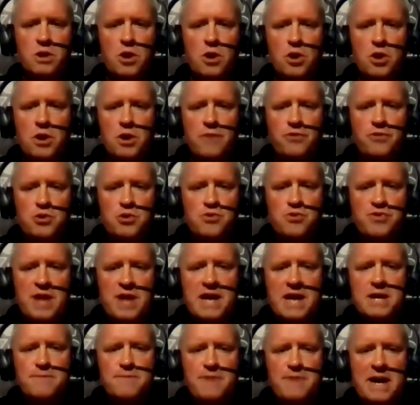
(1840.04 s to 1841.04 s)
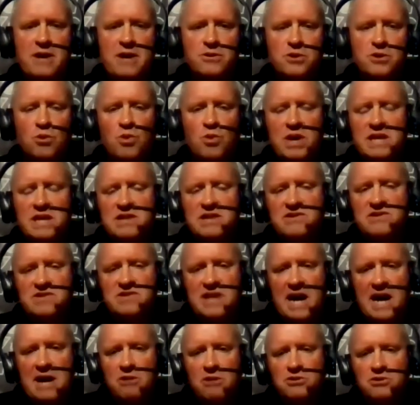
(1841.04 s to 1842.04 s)
If you think about the way the
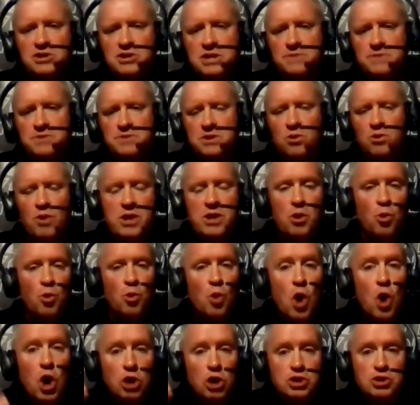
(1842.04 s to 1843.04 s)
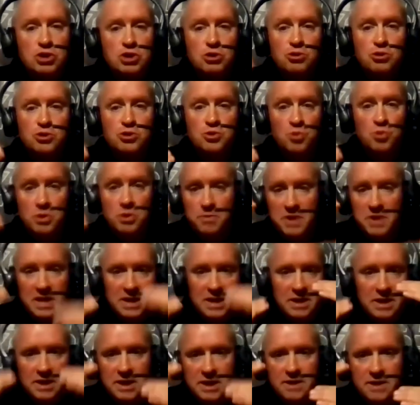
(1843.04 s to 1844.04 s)
scholarships and the way the rosters would
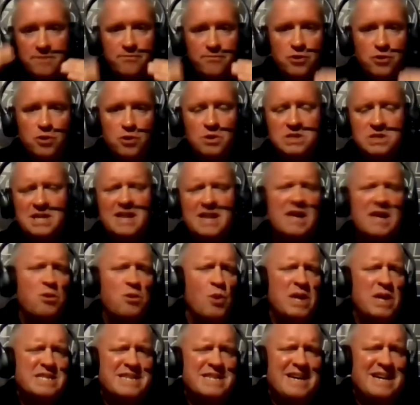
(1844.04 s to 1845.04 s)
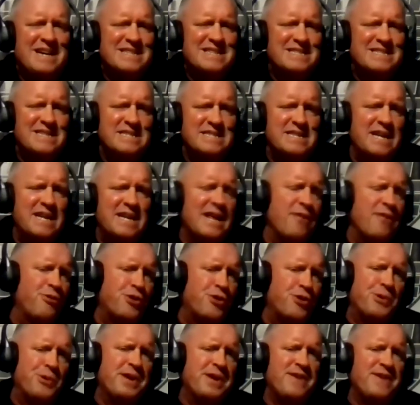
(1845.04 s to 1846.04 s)
be influenced, I think Wisconsin, it said, had
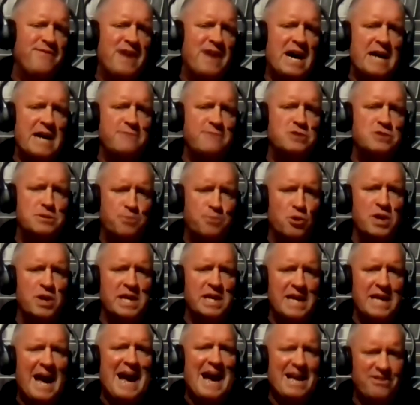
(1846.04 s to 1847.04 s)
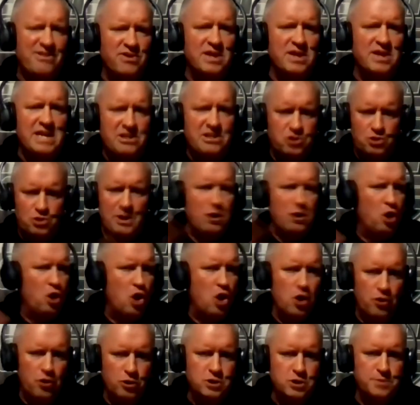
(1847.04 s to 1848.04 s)
35 spring athletes throughout
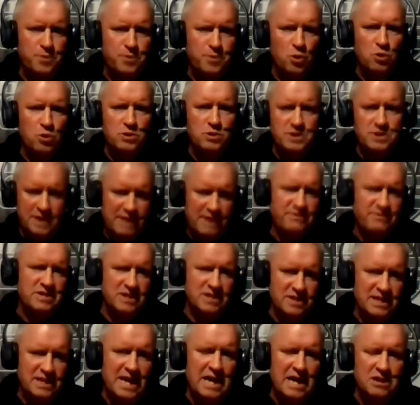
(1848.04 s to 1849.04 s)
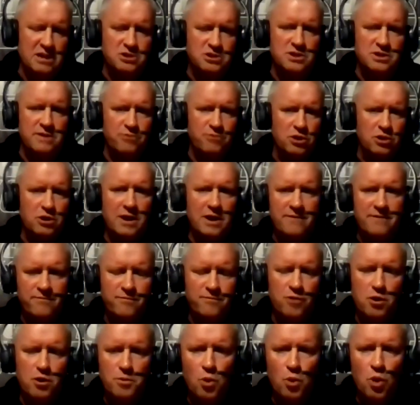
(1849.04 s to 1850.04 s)
all their sports, and obviously at the college level, they're going to have
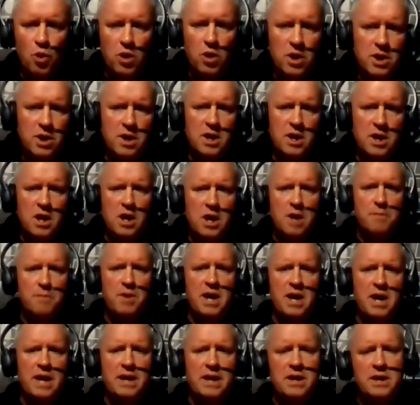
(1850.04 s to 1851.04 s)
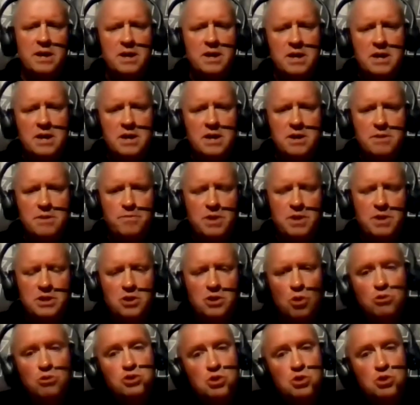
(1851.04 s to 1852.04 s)
far more. But
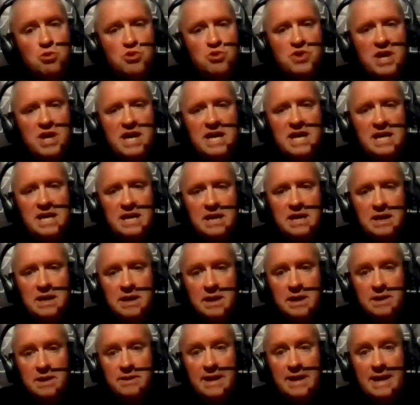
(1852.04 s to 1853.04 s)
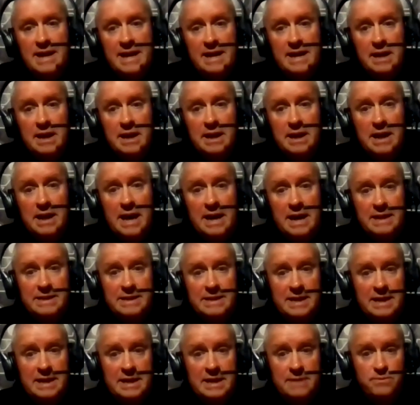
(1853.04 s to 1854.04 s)
don't you think that a lot of
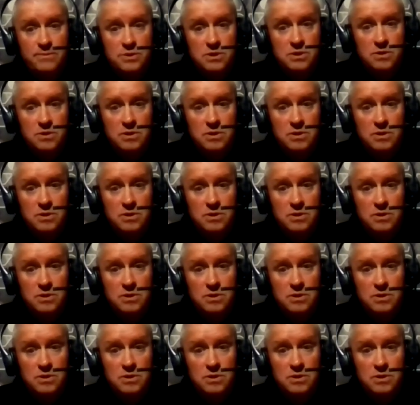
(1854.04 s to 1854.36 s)
times